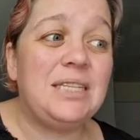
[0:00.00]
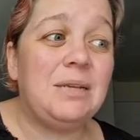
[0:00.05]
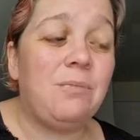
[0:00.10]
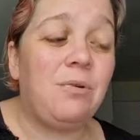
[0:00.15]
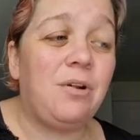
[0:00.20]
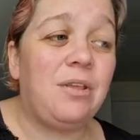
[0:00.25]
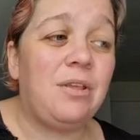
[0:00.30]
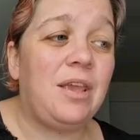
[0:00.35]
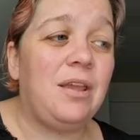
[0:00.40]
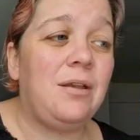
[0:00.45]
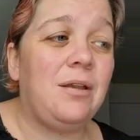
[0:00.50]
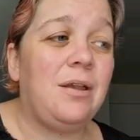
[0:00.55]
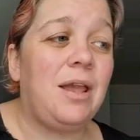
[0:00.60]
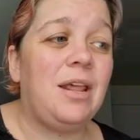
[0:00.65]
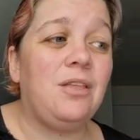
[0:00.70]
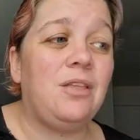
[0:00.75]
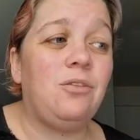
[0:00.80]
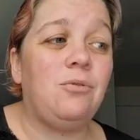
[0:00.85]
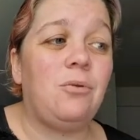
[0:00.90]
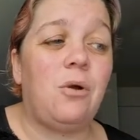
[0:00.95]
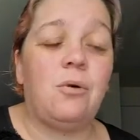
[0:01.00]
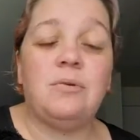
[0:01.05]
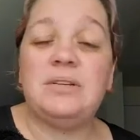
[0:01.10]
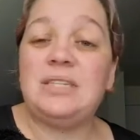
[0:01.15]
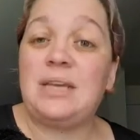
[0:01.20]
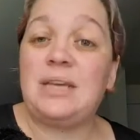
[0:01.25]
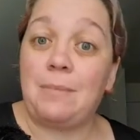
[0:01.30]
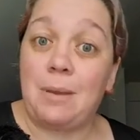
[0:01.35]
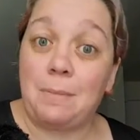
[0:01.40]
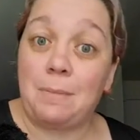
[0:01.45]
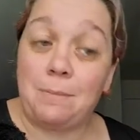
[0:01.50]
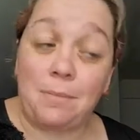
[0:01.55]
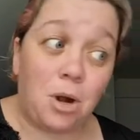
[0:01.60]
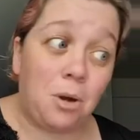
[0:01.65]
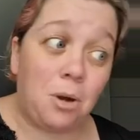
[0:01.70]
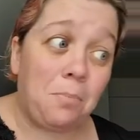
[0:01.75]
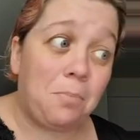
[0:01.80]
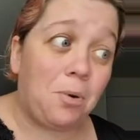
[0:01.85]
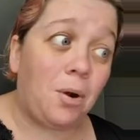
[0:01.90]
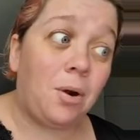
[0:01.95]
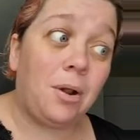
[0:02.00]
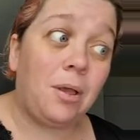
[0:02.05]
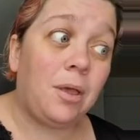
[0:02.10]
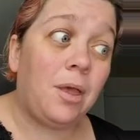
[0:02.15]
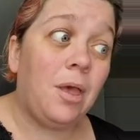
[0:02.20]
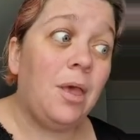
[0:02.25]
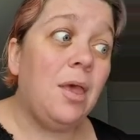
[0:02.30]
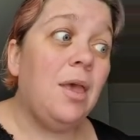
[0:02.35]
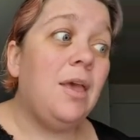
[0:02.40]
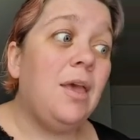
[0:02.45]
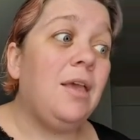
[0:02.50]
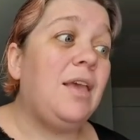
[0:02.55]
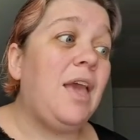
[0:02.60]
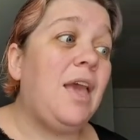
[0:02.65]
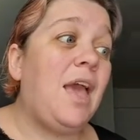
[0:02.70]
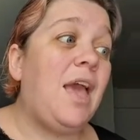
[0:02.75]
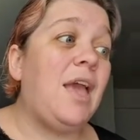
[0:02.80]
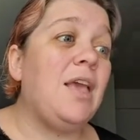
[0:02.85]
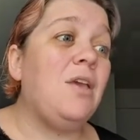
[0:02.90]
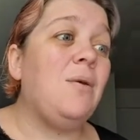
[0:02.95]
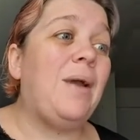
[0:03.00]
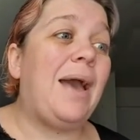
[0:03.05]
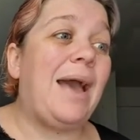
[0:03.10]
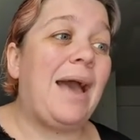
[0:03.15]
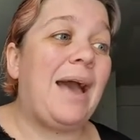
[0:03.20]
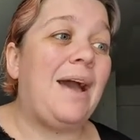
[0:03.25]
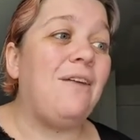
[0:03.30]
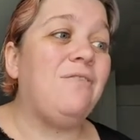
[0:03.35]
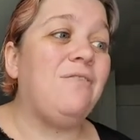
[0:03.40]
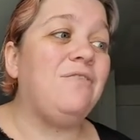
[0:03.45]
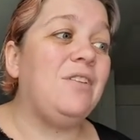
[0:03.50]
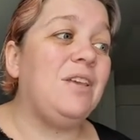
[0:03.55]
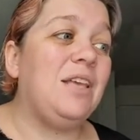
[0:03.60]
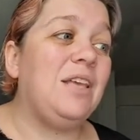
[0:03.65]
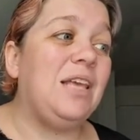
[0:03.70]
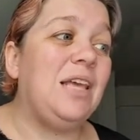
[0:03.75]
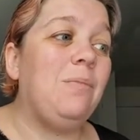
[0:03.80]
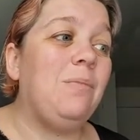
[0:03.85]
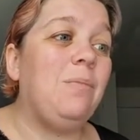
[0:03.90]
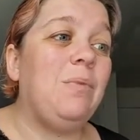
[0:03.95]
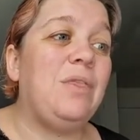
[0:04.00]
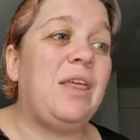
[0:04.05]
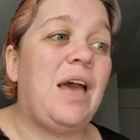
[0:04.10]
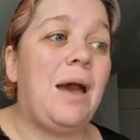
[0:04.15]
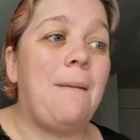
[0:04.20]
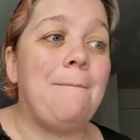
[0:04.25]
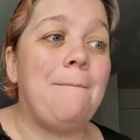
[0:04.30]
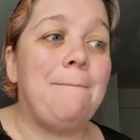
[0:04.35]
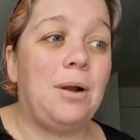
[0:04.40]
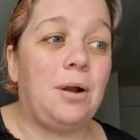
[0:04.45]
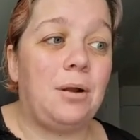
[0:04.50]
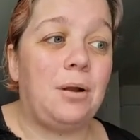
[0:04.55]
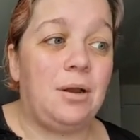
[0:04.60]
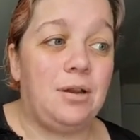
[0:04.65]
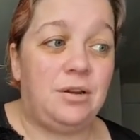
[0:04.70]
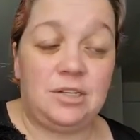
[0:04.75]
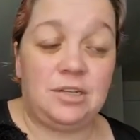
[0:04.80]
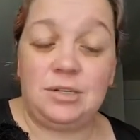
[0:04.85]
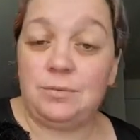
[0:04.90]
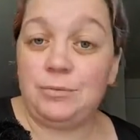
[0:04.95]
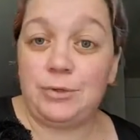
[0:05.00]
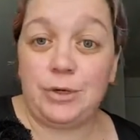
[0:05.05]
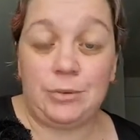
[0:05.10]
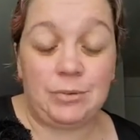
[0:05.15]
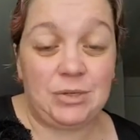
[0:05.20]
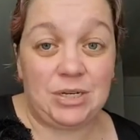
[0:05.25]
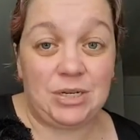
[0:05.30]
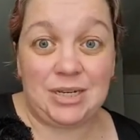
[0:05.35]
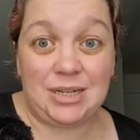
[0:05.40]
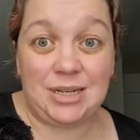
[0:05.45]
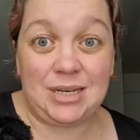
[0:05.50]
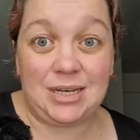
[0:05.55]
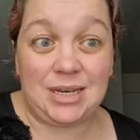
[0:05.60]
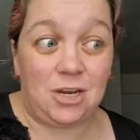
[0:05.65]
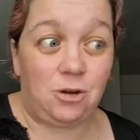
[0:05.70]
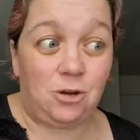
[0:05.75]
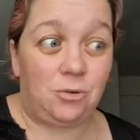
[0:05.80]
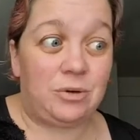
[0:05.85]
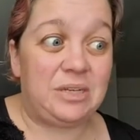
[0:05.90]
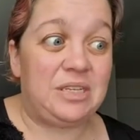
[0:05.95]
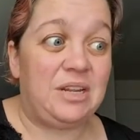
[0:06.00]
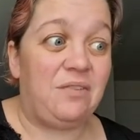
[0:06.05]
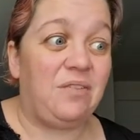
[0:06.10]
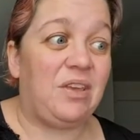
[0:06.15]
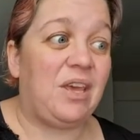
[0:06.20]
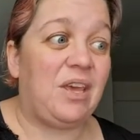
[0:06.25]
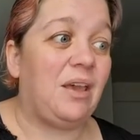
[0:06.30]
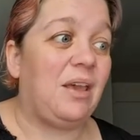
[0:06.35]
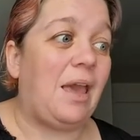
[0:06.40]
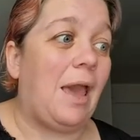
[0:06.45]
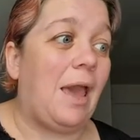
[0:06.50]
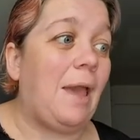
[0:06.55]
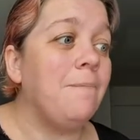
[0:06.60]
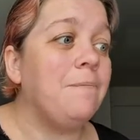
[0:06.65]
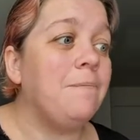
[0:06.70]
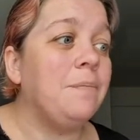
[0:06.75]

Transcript: bar that you're getting through Always Get My Bar perk, okay, you have to keep that bar in your subscription to continue receiving it. Okay.